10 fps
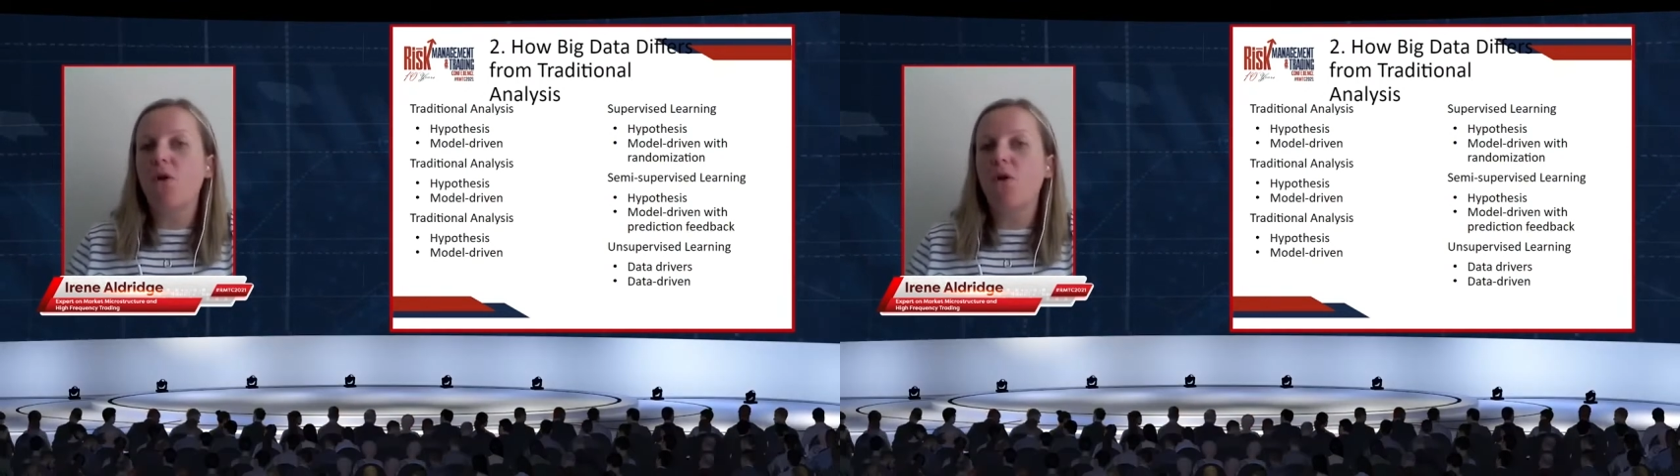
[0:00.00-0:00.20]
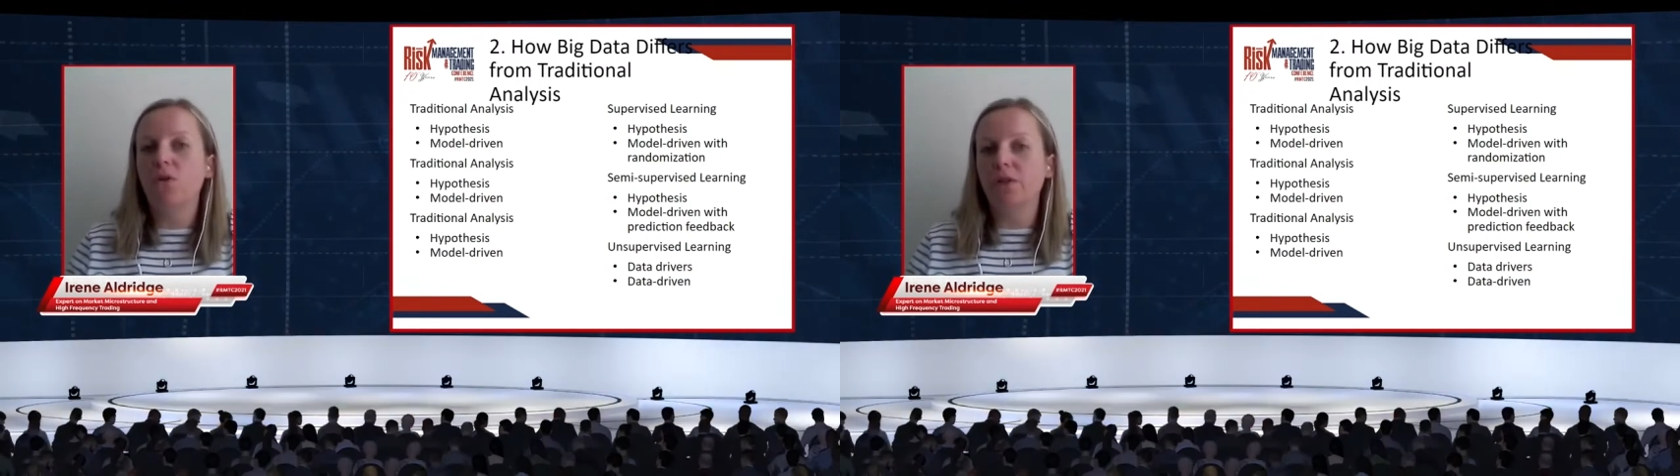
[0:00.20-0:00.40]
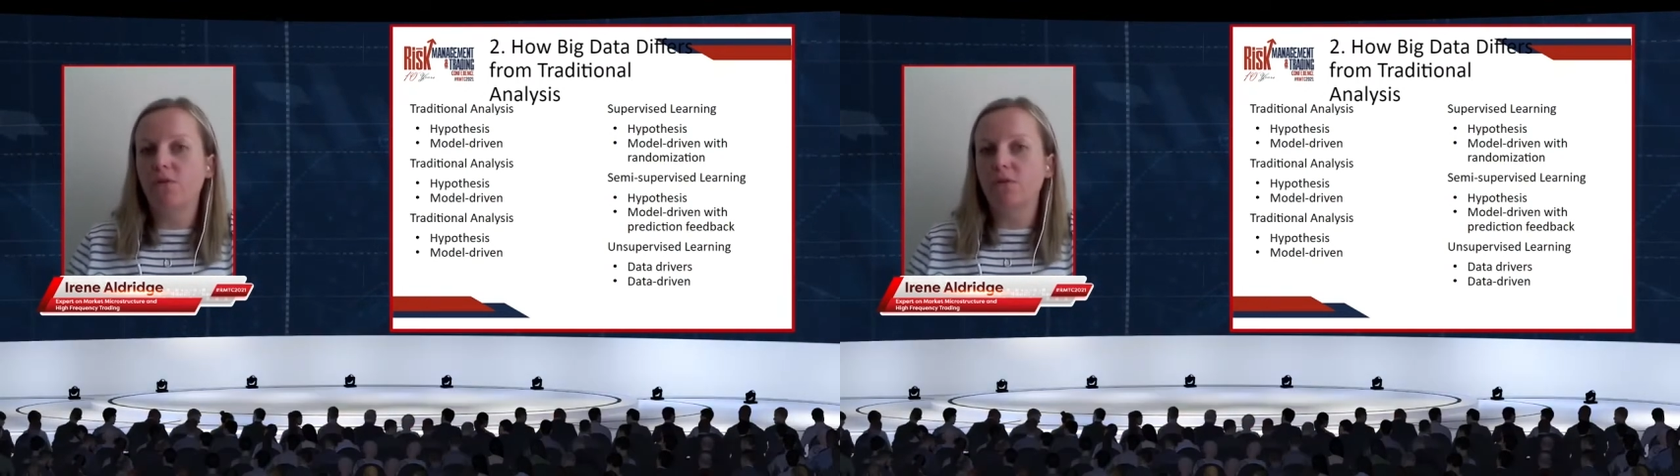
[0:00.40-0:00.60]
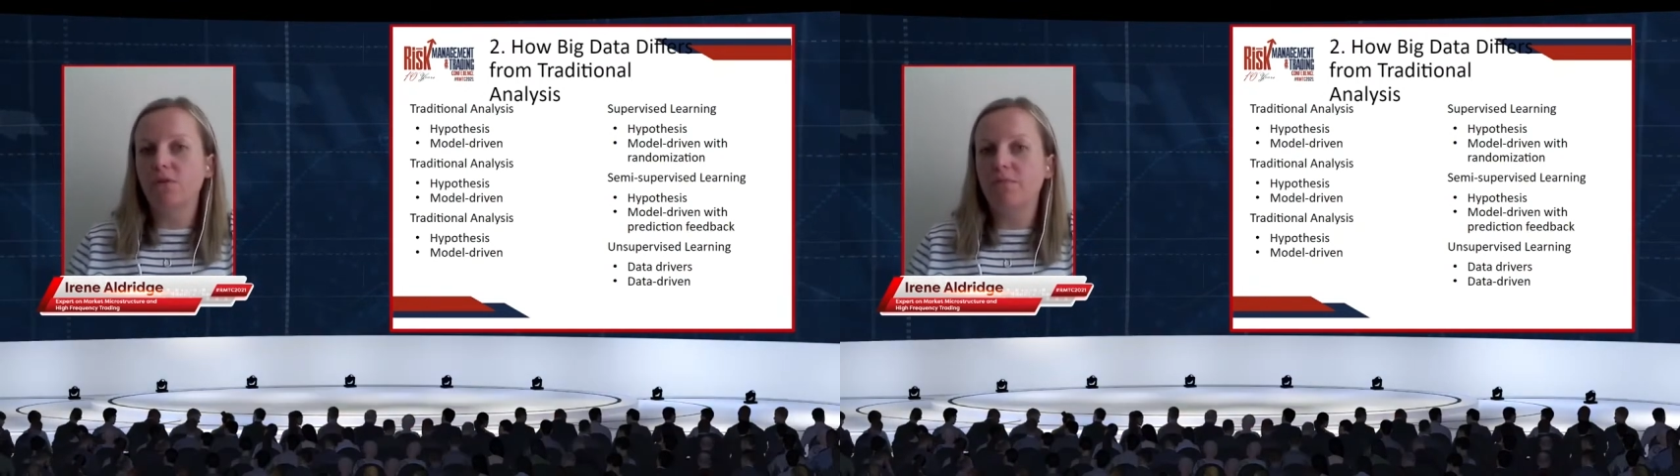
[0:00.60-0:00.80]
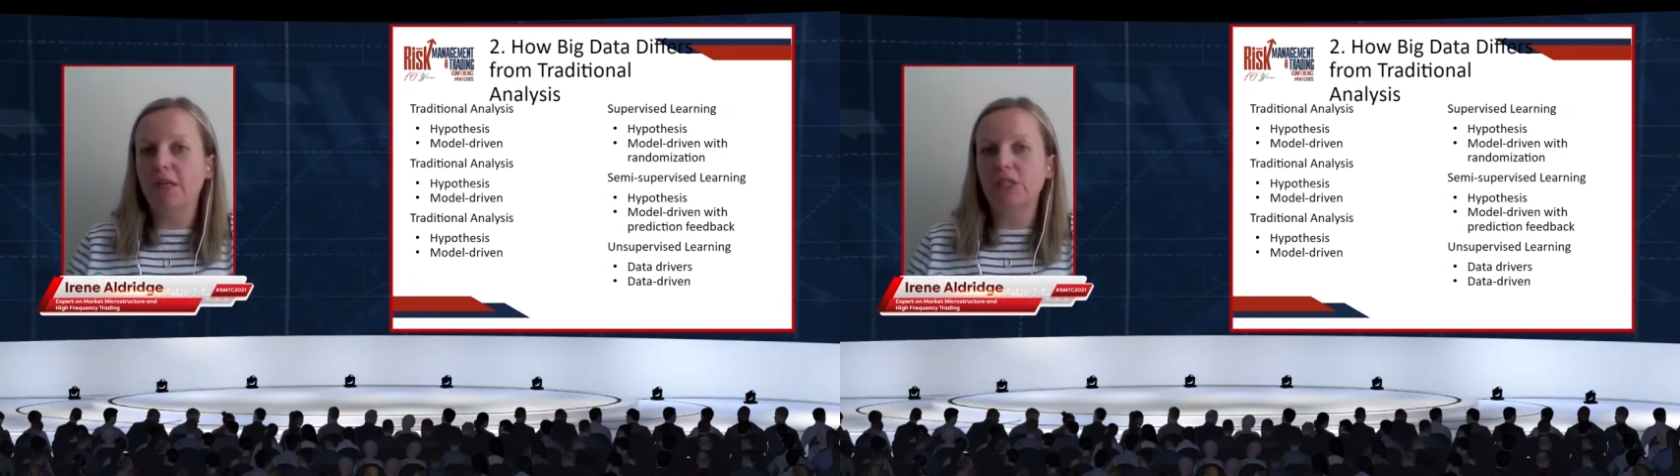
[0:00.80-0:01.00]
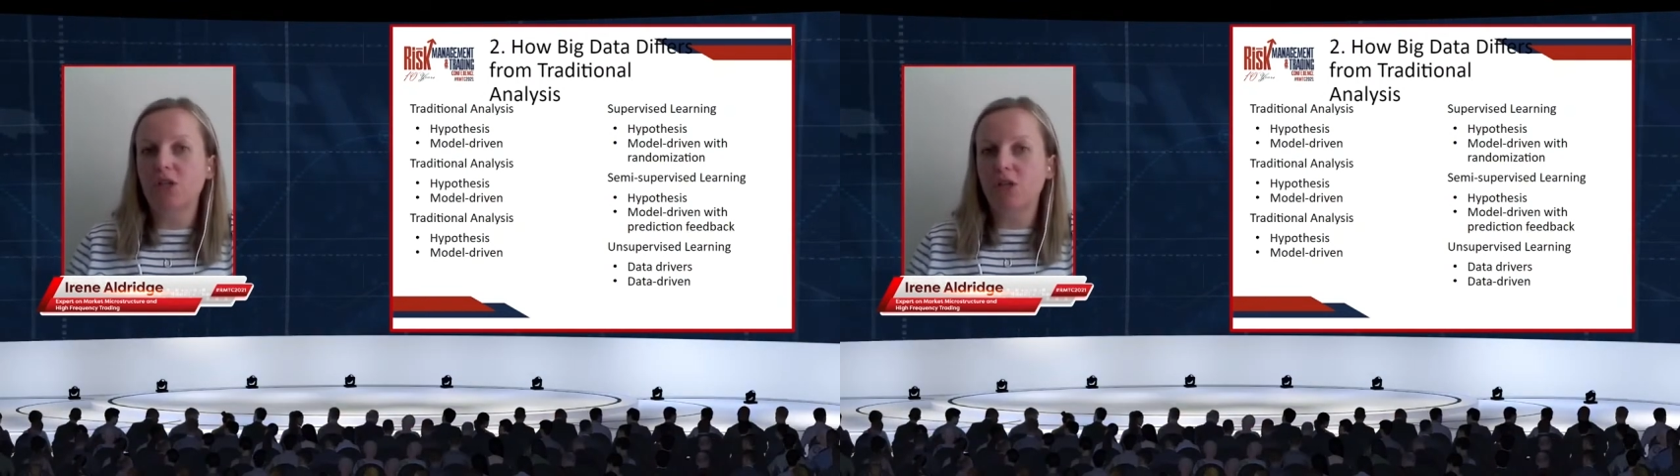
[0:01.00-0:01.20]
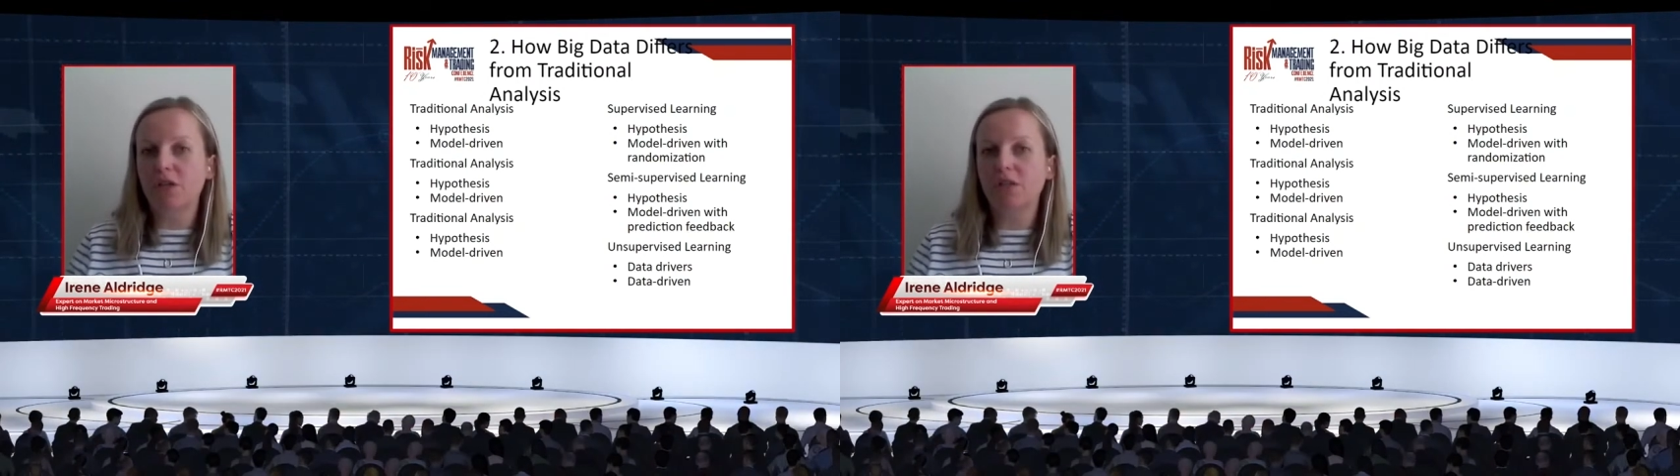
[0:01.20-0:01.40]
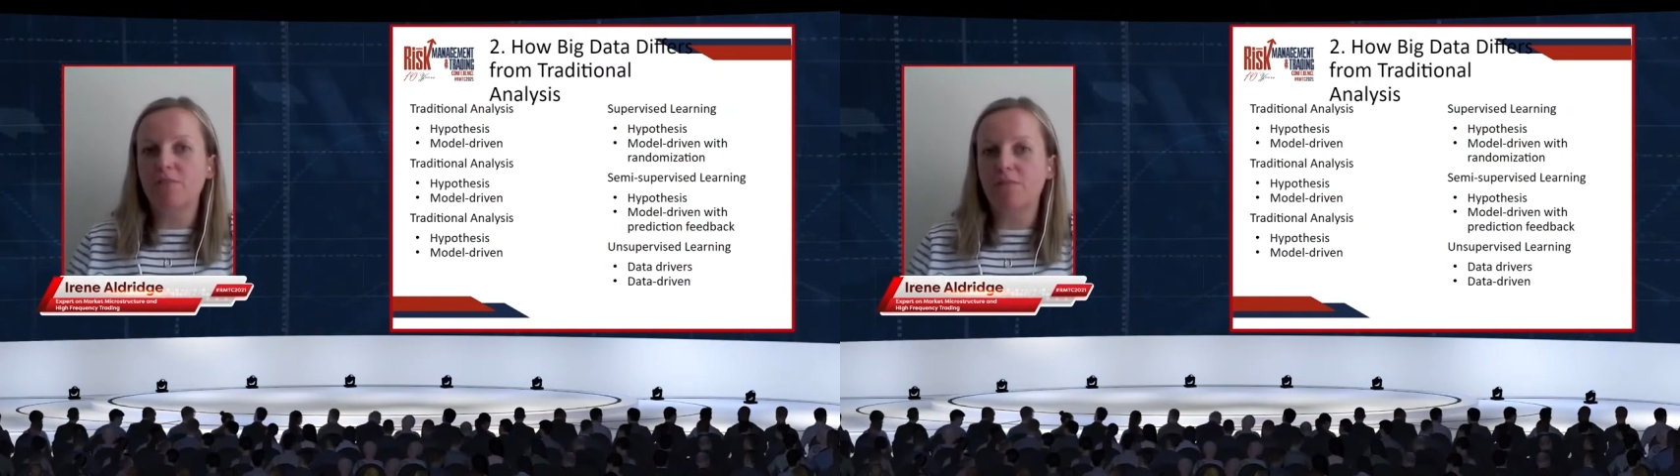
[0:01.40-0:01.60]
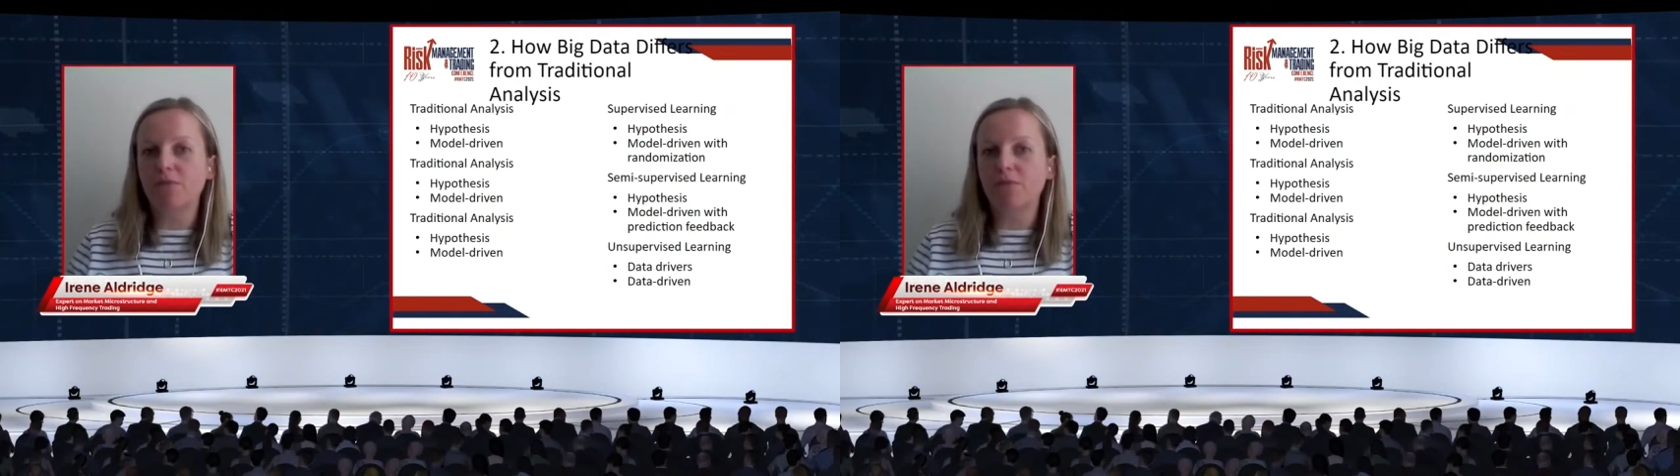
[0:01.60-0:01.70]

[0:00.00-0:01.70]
only going to be as good as the